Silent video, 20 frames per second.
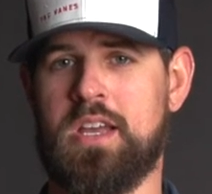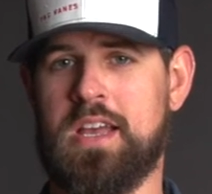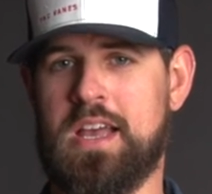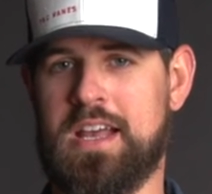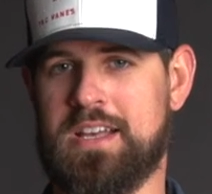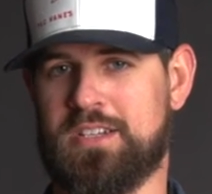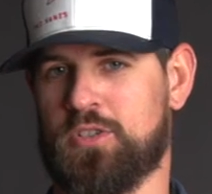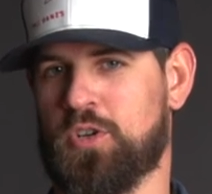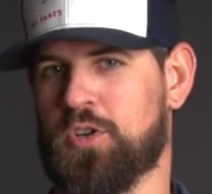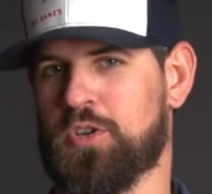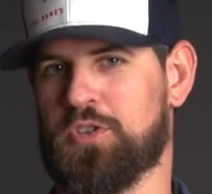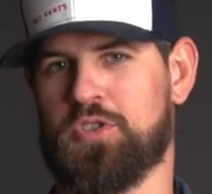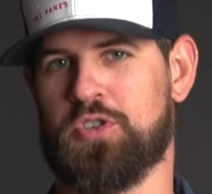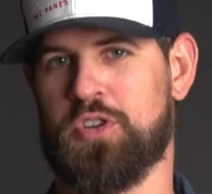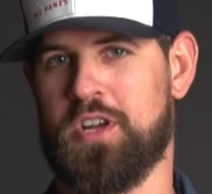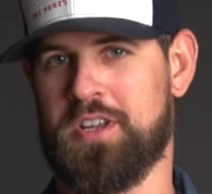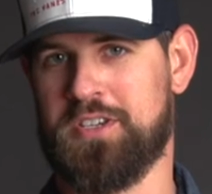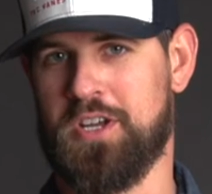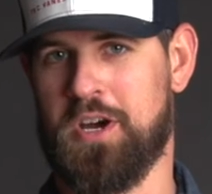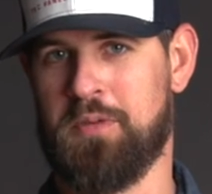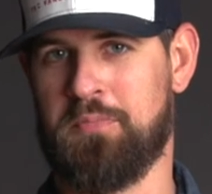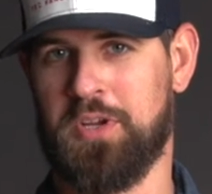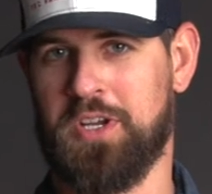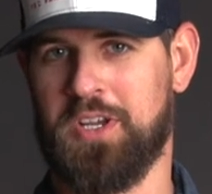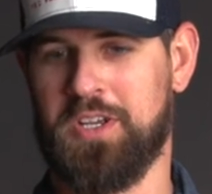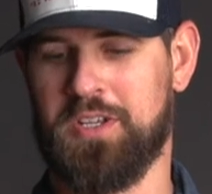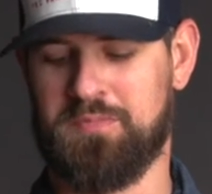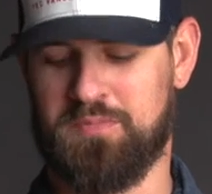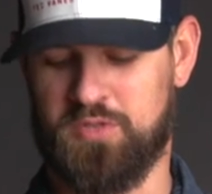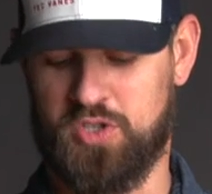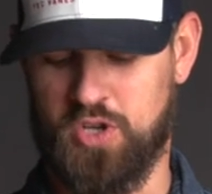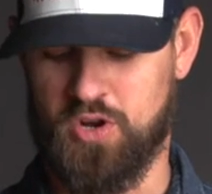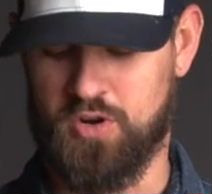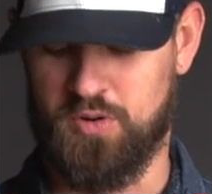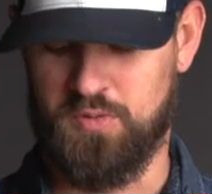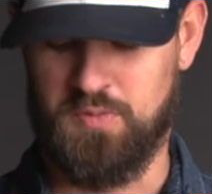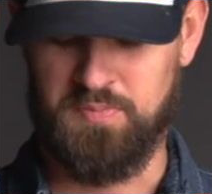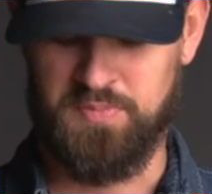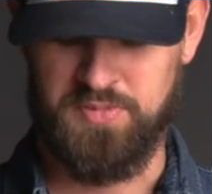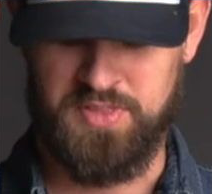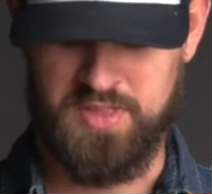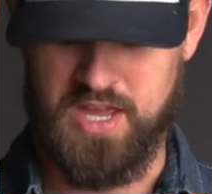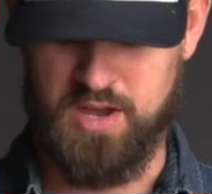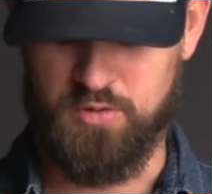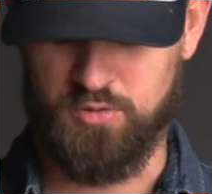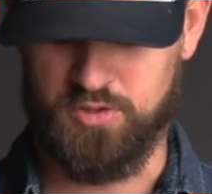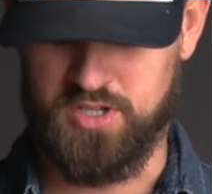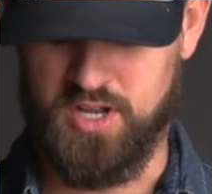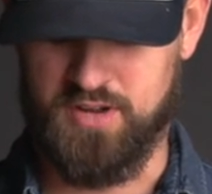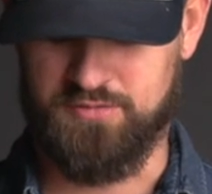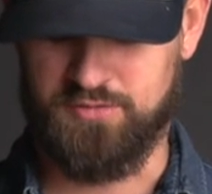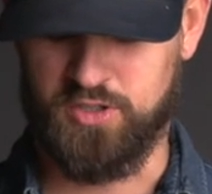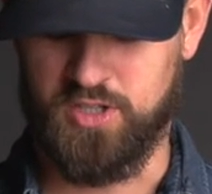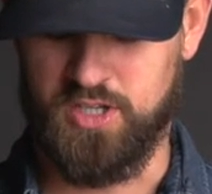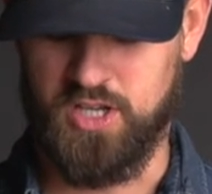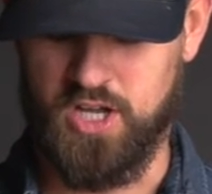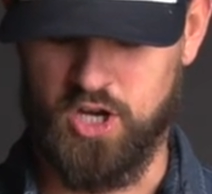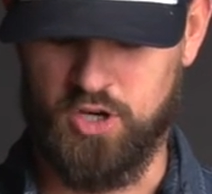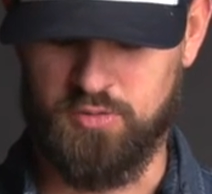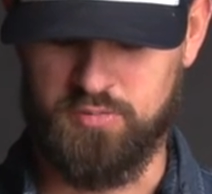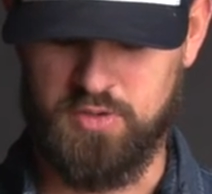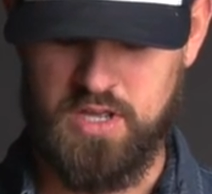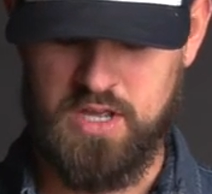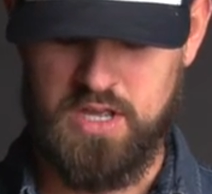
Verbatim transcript: as long as you're not dumping it. So that will definitely help.